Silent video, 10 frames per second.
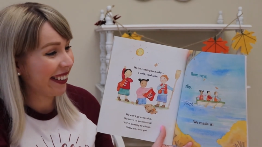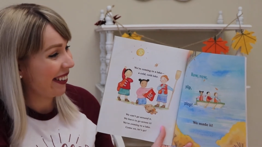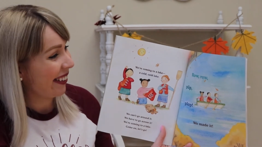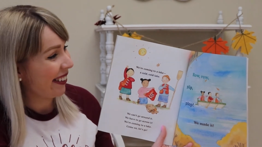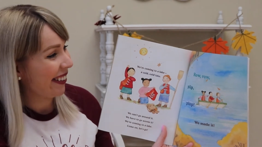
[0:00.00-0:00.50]

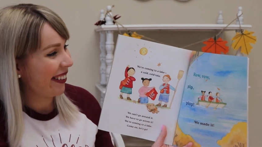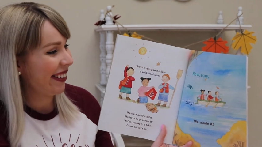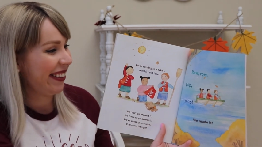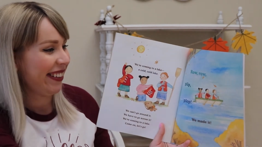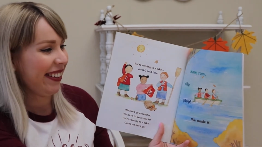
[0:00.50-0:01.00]

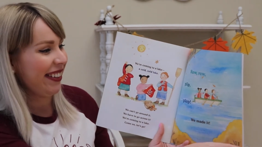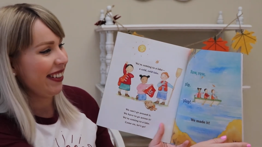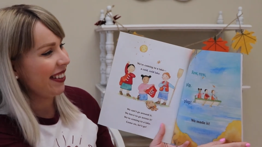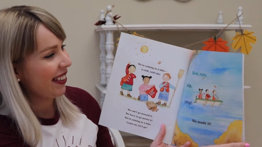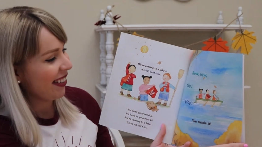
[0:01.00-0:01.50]

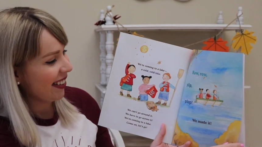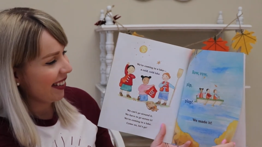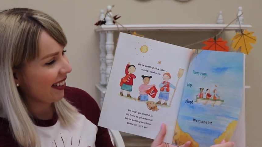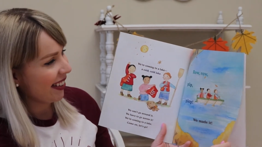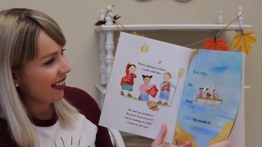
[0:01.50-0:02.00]

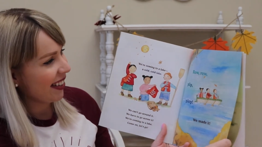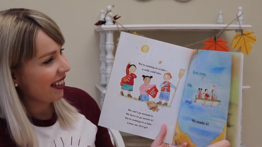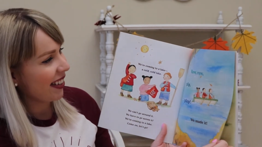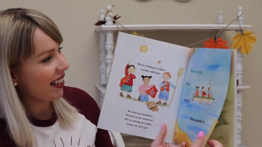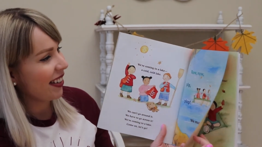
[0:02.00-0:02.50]

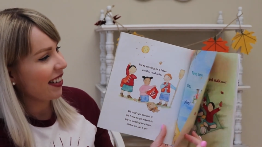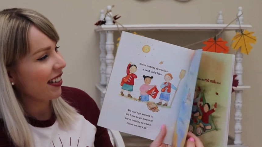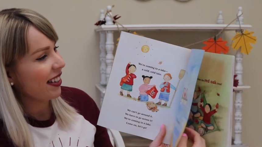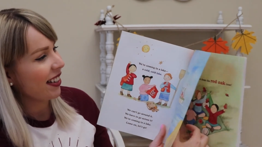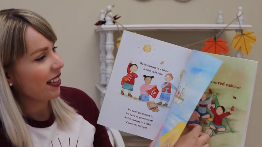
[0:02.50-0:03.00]

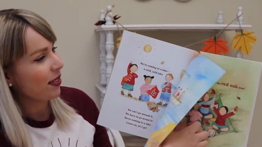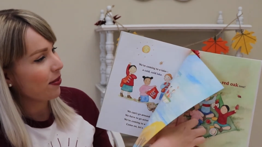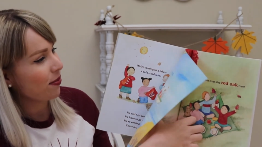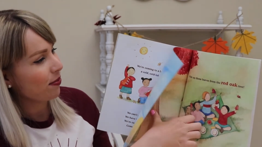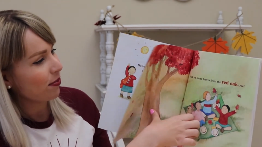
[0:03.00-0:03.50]

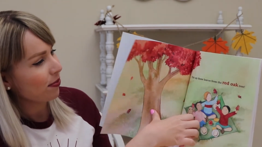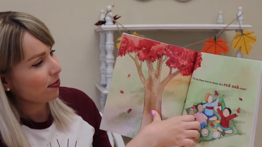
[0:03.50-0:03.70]
(silence)